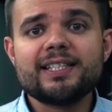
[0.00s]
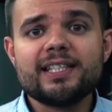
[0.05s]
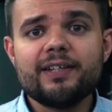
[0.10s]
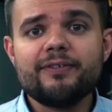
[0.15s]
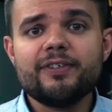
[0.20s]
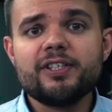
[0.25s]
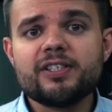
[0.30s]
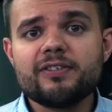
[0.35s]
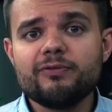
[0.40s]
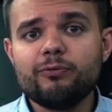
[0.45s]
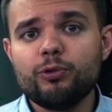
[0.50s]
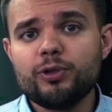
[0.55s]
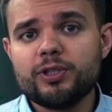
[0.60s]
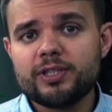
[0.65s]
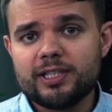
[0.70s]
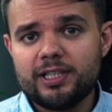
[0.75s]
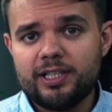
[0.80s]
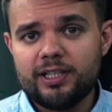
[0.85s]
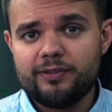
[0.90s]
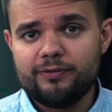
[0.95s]
will be able
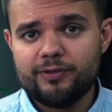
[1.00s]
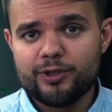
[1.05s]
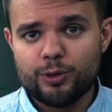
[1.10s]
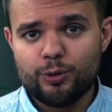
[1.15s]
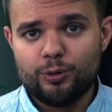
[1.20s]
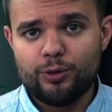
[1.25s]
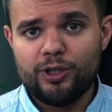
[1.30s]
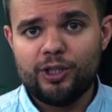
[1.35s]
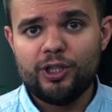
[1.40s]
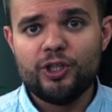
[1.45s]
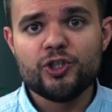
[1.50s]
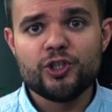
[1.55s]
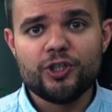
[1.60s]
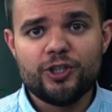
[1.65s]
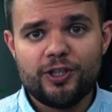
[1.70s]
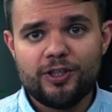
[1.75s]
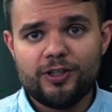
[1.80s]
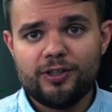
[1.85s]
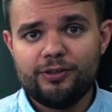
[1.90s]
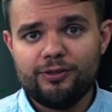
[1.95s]
to perpetuate their
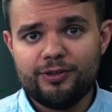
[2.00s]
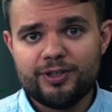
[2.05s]
names